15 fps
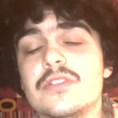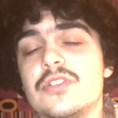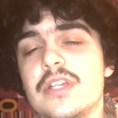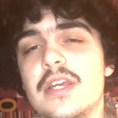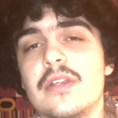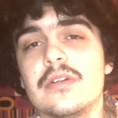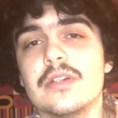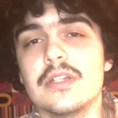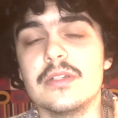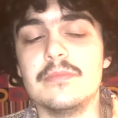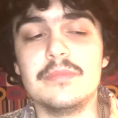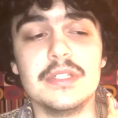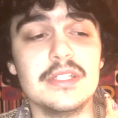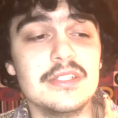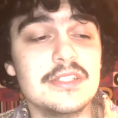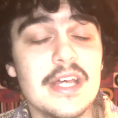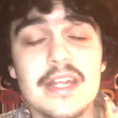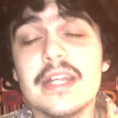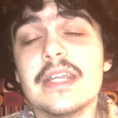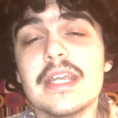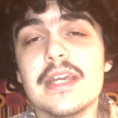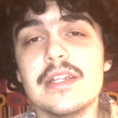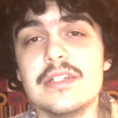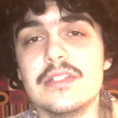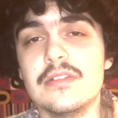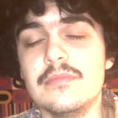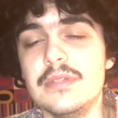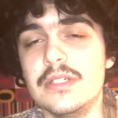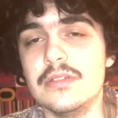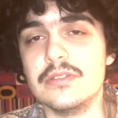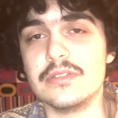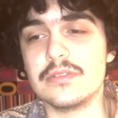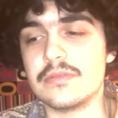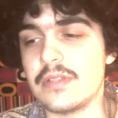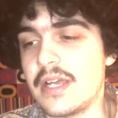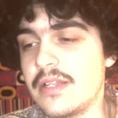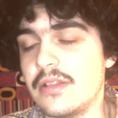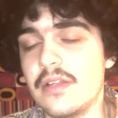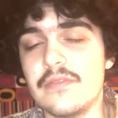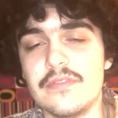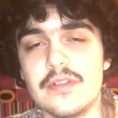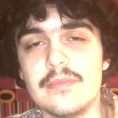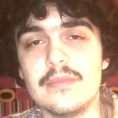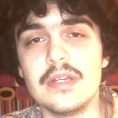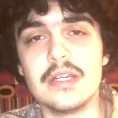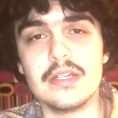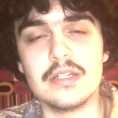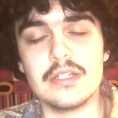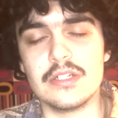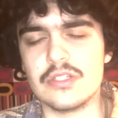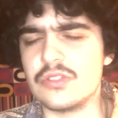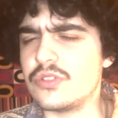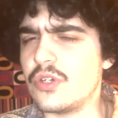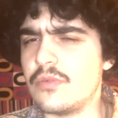channel could be dedicated to the Beatles. I love them so